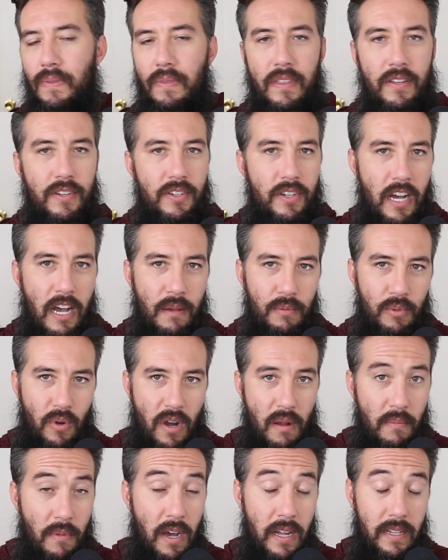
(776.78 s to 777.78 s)
The jobs
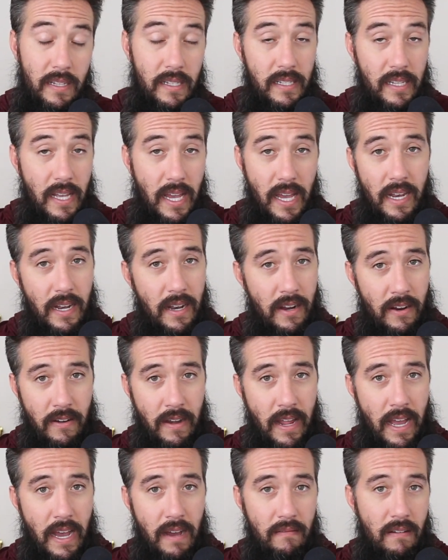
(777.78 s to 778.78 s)
where I'm on set
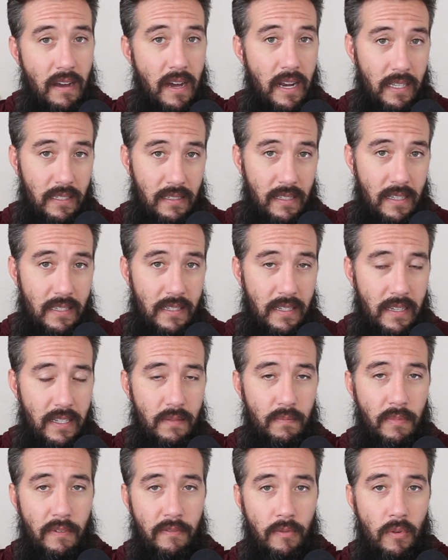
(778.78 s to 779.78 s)
are now
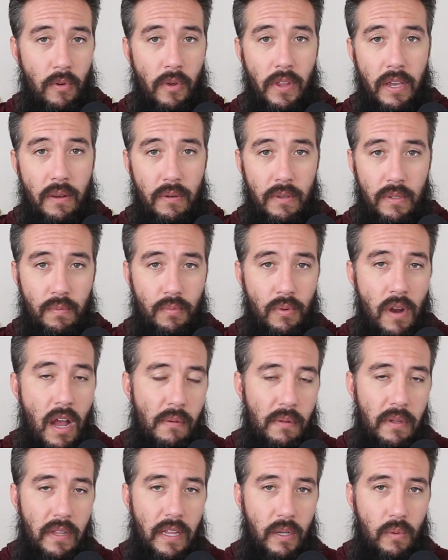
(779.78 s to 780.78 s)
non-existent. Before there was
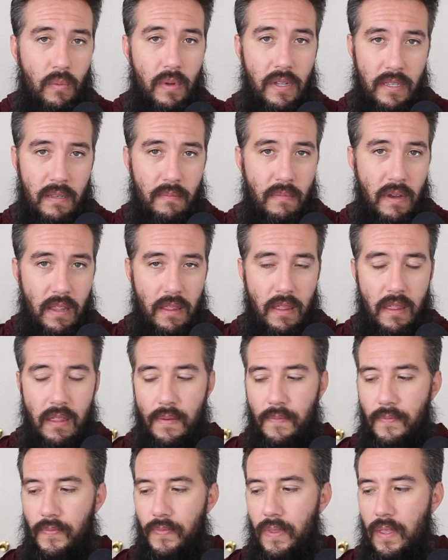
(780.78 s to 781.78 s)
probably like once a month,
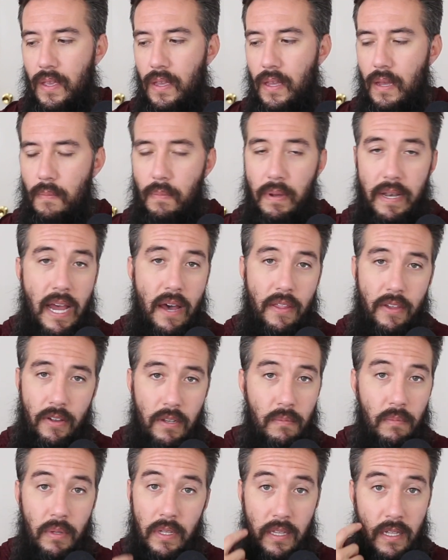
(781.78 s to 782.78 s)
but now they're
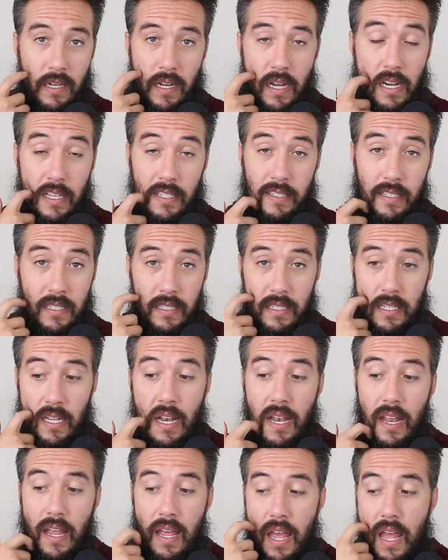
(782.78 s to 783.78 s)
completely
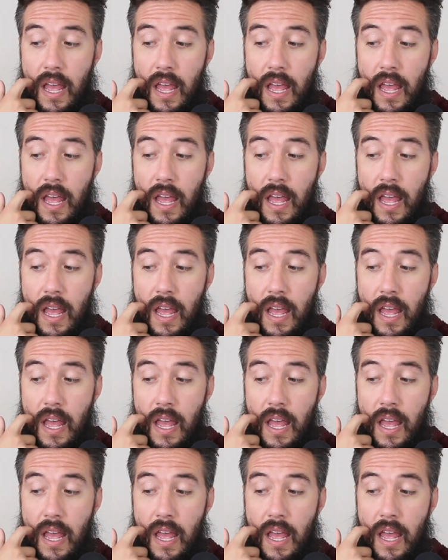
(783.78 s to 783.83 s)
non-existent.